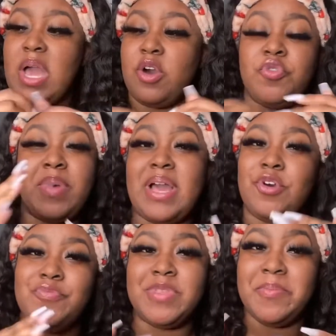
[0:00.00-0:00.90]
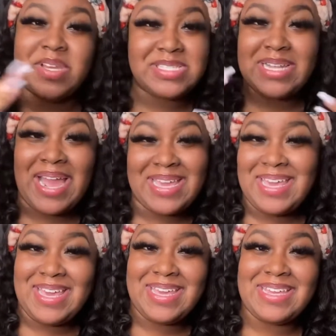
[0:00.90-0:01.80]
I hope I helped the best that I
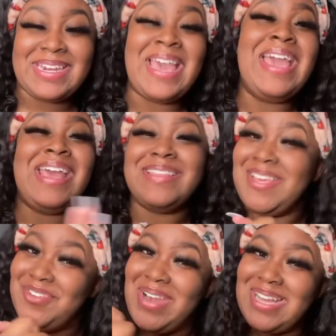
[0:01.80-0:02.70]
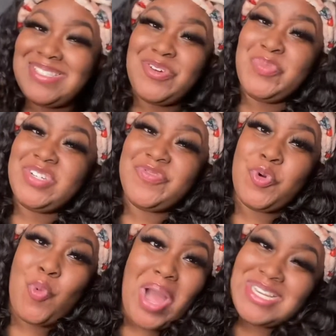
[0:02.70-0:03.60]
can. Thank you guys so much for
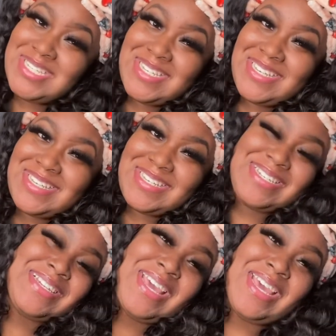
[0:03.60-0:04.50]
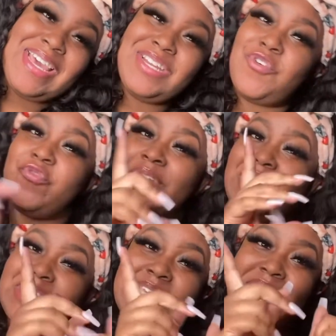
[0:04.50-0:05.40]
watching, and don't
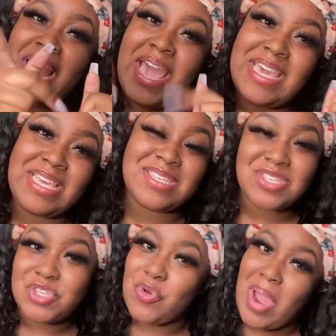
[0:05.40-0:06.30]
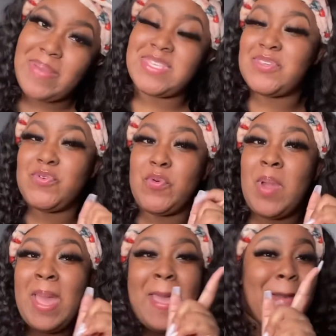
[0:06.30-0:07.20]
forget to like and subscribe to
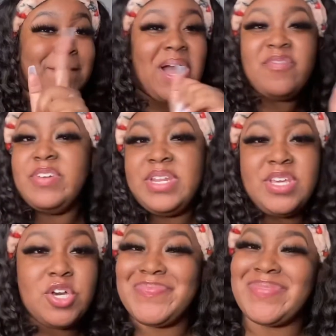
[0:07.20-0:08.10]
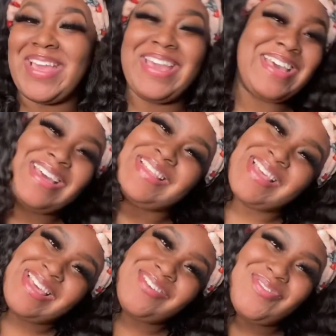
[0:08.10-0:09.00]
my video, and
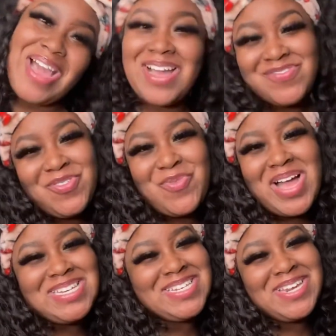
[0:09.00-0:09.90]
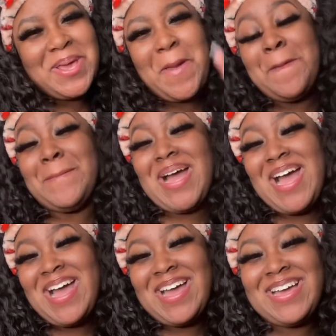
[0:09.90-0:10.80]
thank you guys for watching.
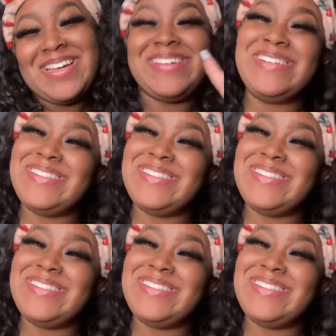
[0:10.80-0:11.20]
Bye.